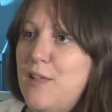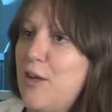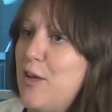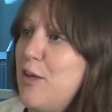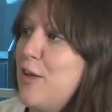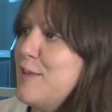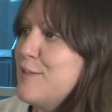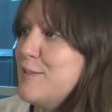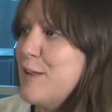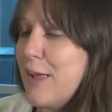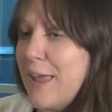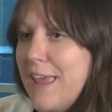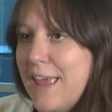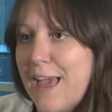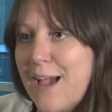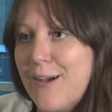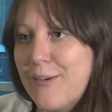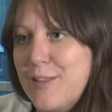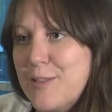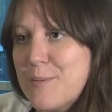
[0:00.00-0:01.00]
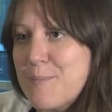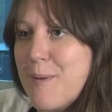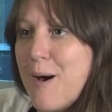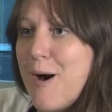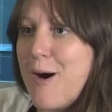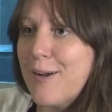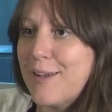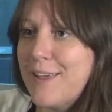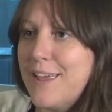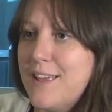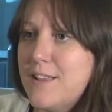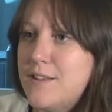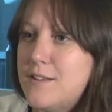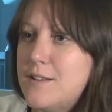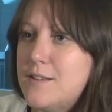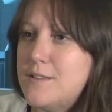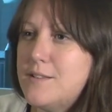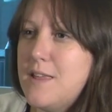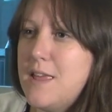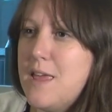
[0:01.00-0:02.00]
that is looking out in the market
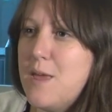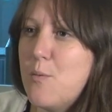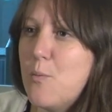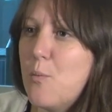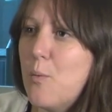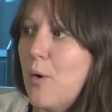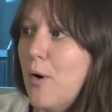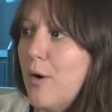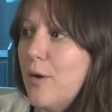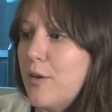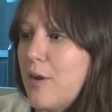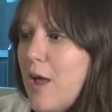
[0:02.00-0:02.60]
to see what